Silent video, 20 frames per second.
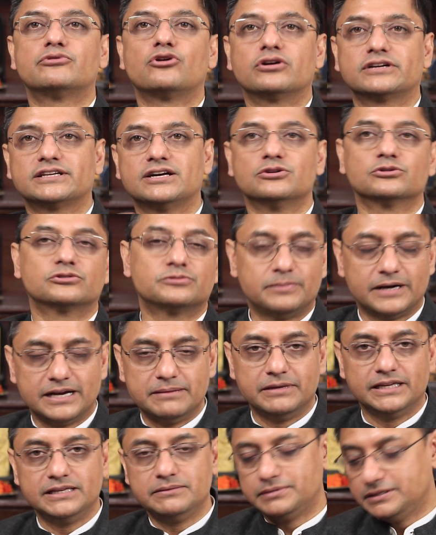brought out by
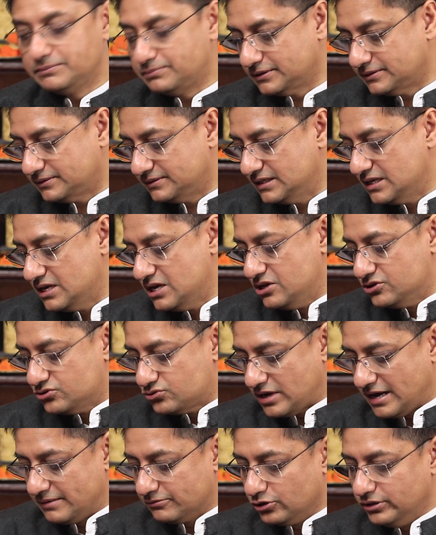many people.
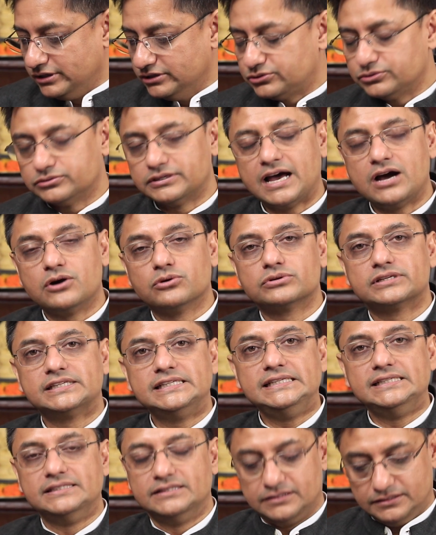So I am going to now
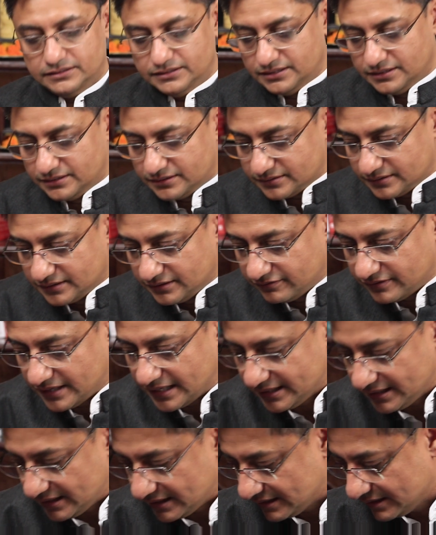read the
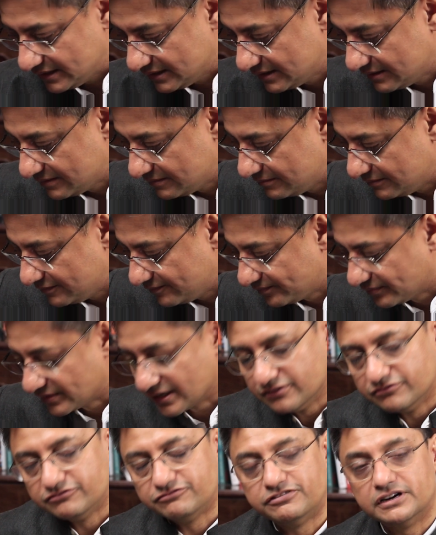very
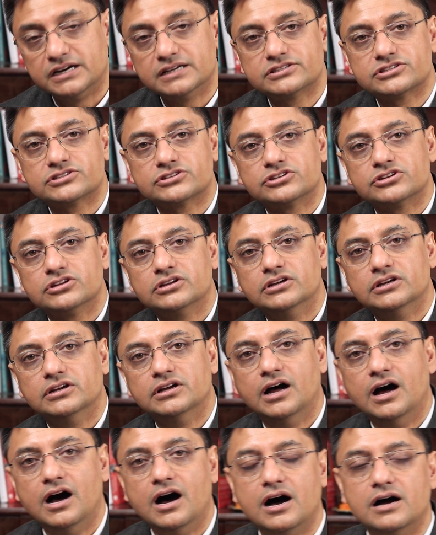first
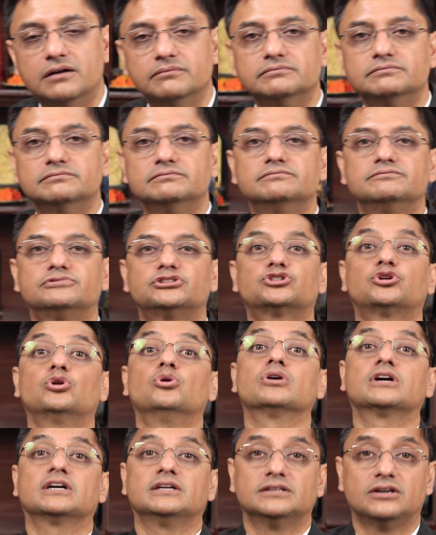
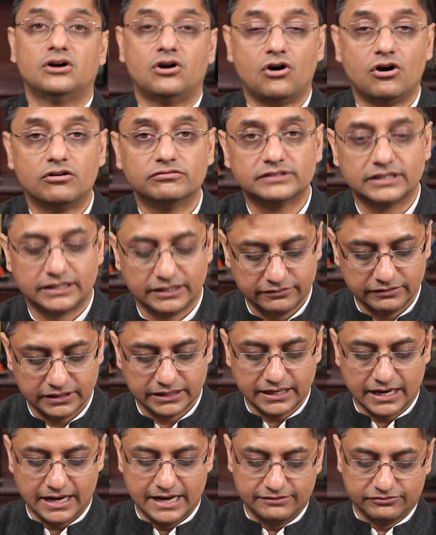shlok of the
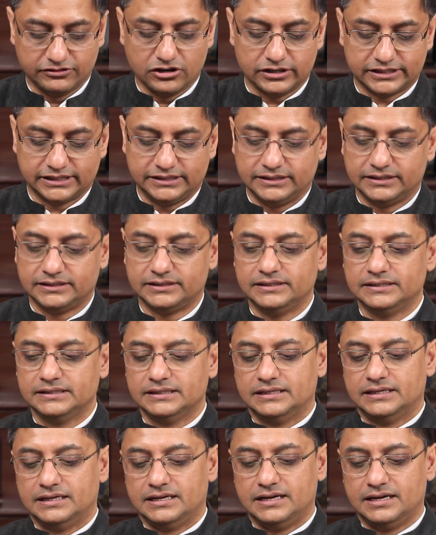Rigveda. I have got here
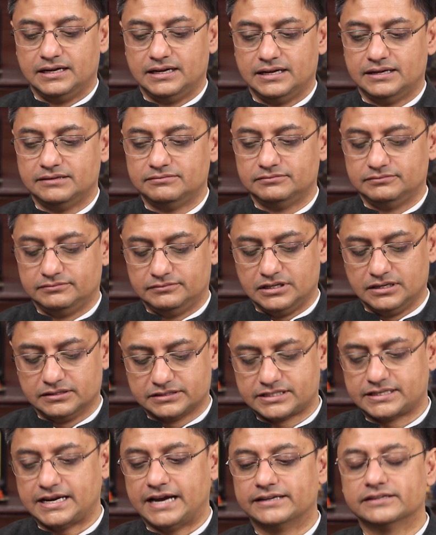a
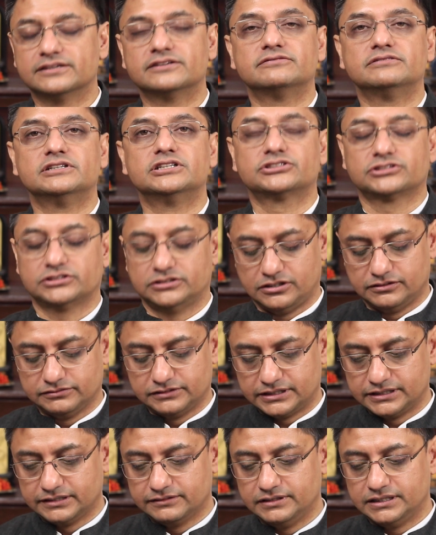standard version of
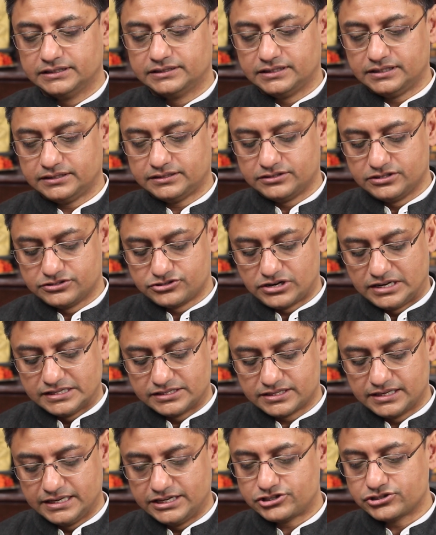the Rigveda
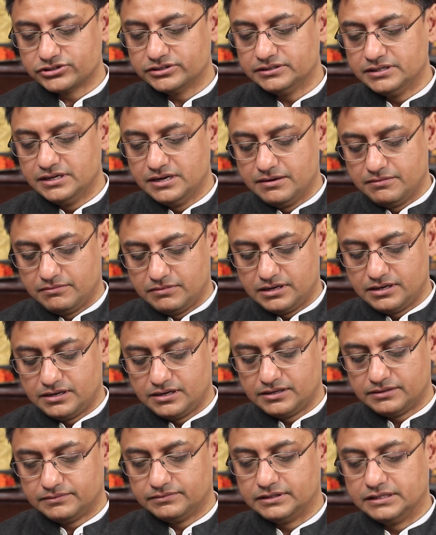translation.
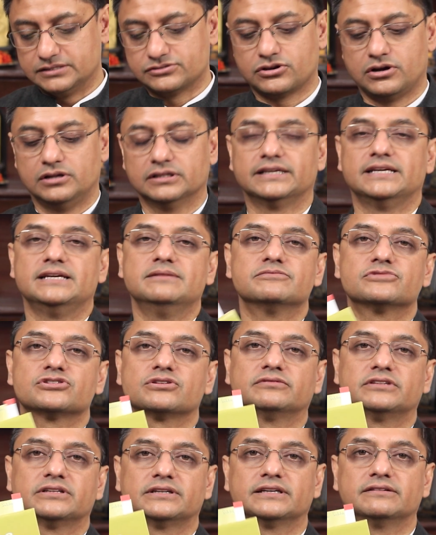It's called the Hymns
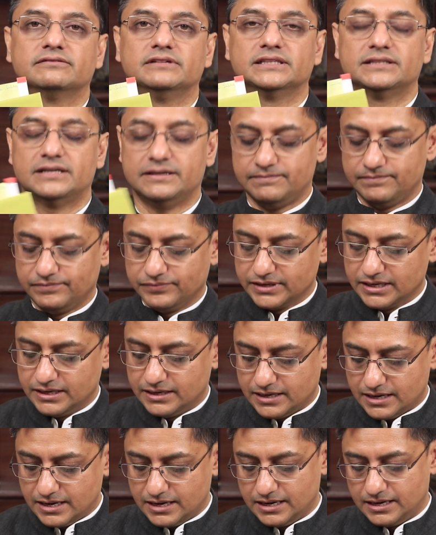of the Rigveda
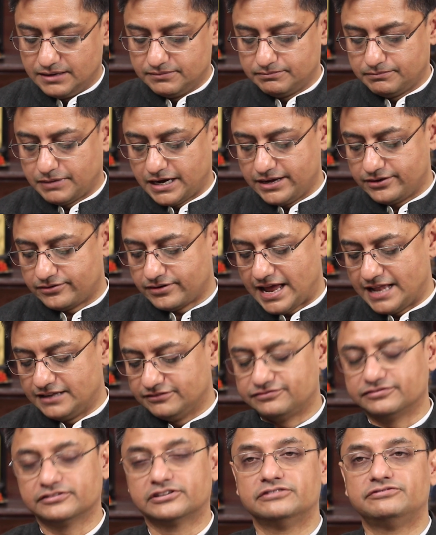by
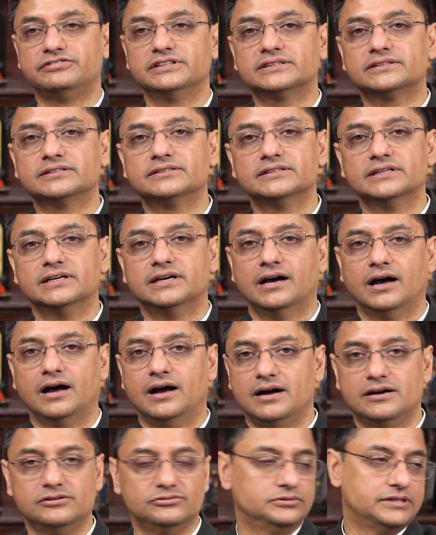Ralph Griffith.
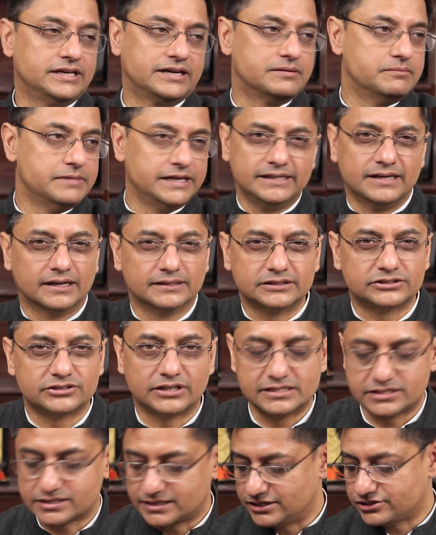There are many other
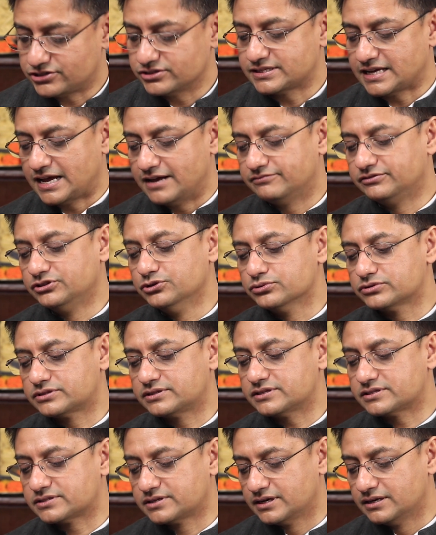translations. I have used
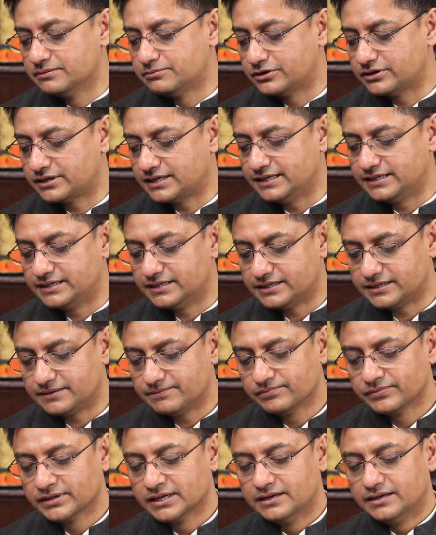this deliberately
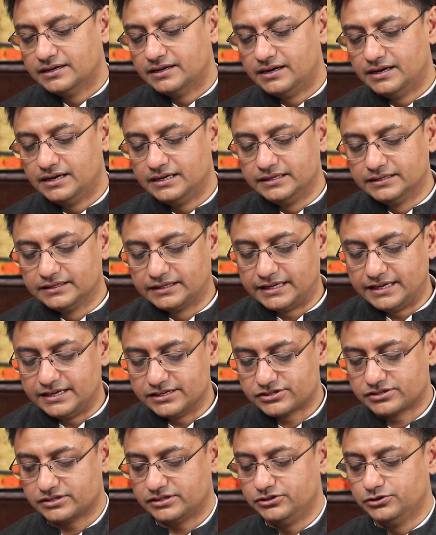here in
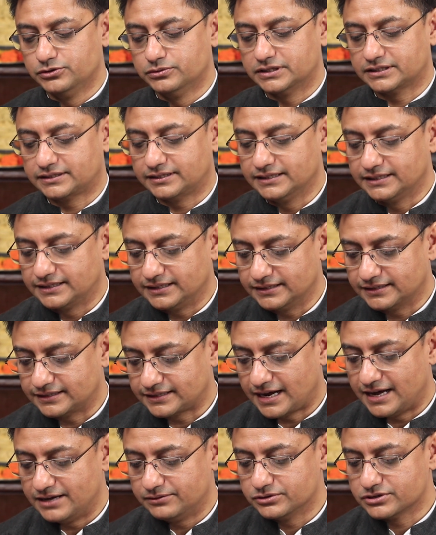case you were thinking that
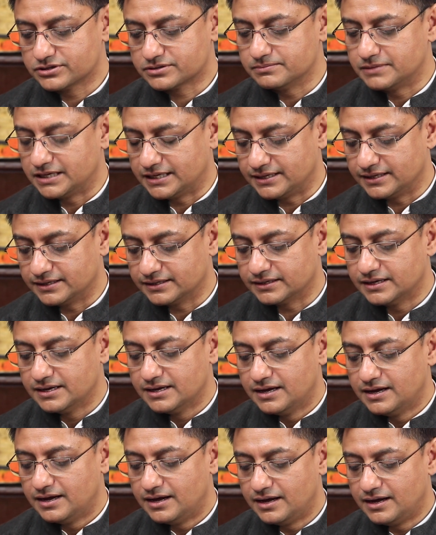I was making
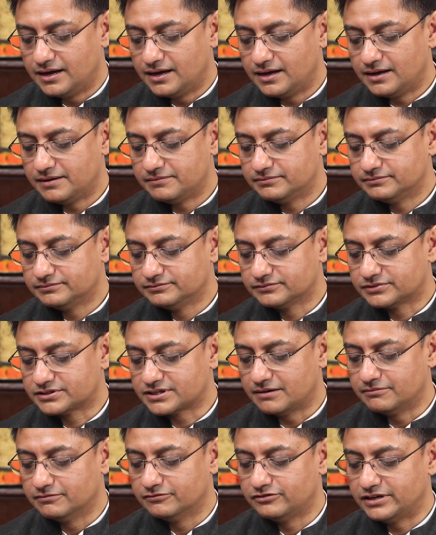
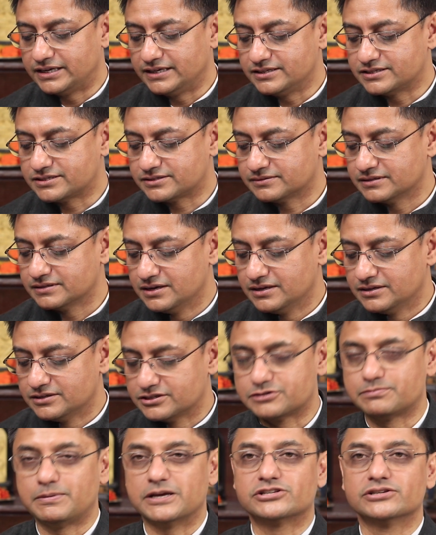some very
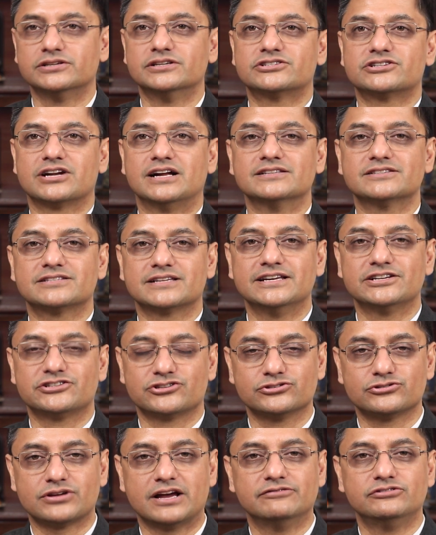special
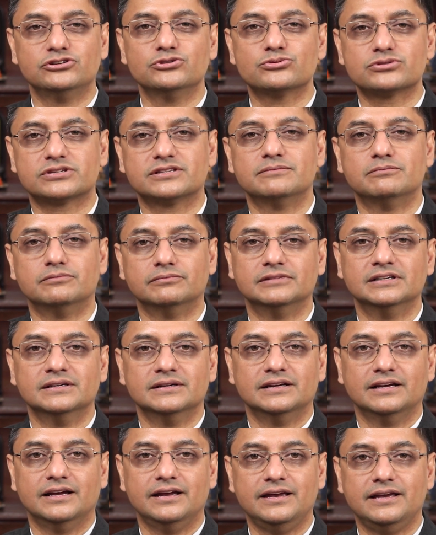translations. I have used
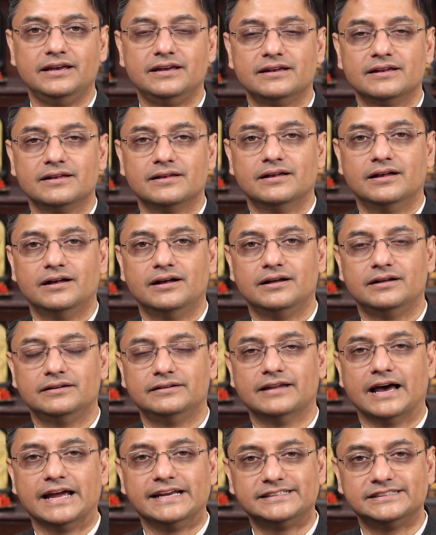a
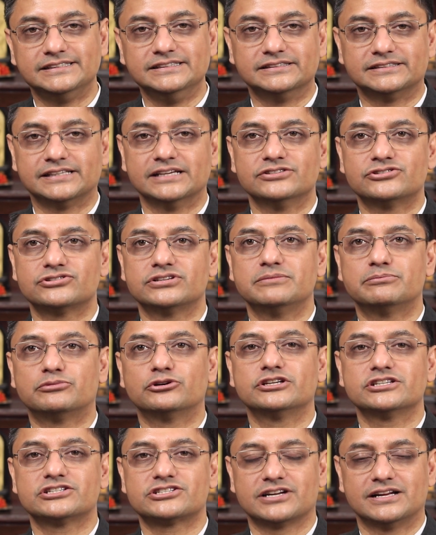19th century
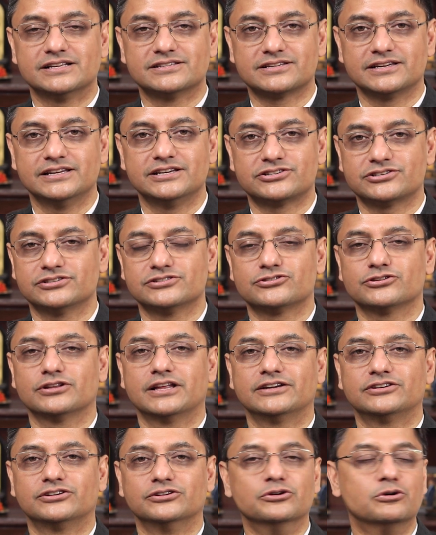British translation so
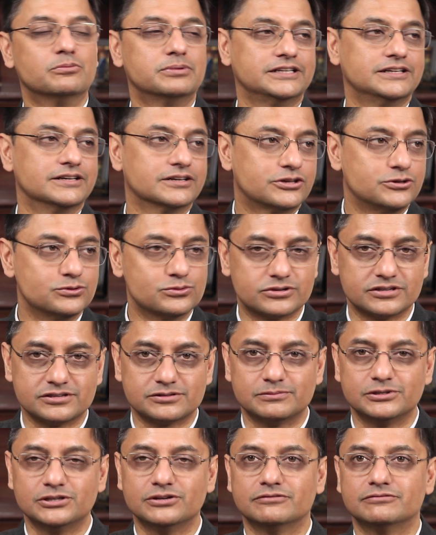that nobody accuses
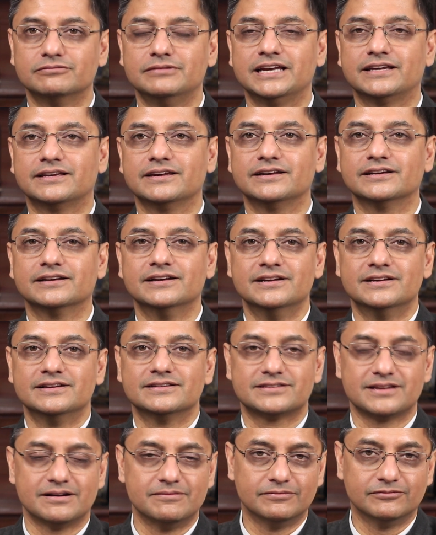me of making
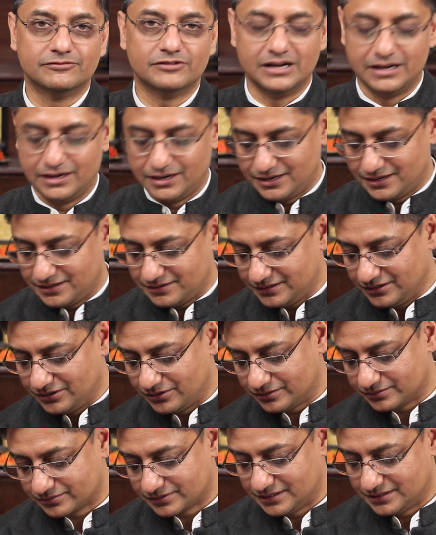some
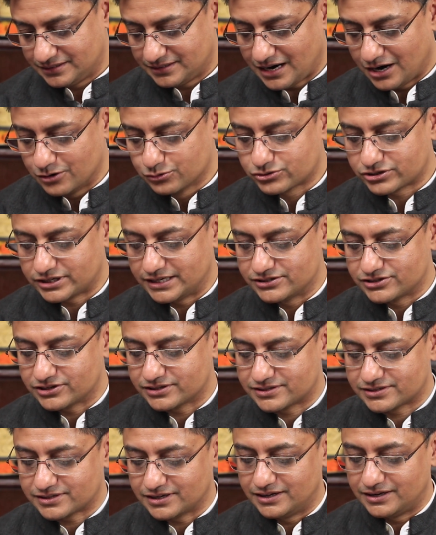
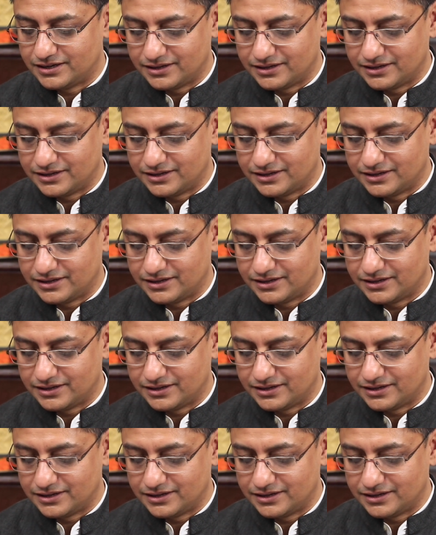outrageous